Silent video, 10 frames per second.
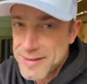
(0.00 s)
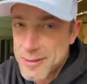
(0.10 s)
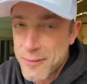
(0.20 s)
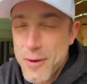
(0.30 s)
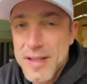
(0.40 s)

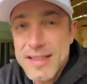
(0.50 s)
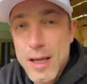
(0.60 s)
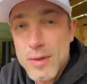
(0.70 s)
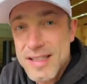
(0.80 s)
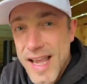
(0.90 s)
So if you can
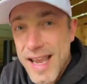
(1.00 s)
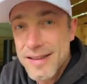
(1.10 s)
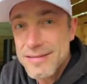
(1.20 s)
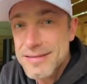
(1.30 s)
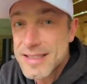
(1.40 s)
stick with
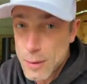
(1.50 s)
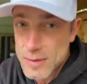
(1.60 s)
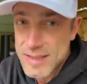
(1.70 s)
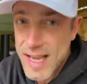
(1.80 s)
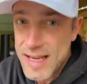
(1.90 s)
stain, stick with
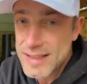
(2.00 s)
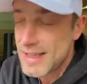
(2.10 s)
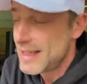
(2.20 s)
stain.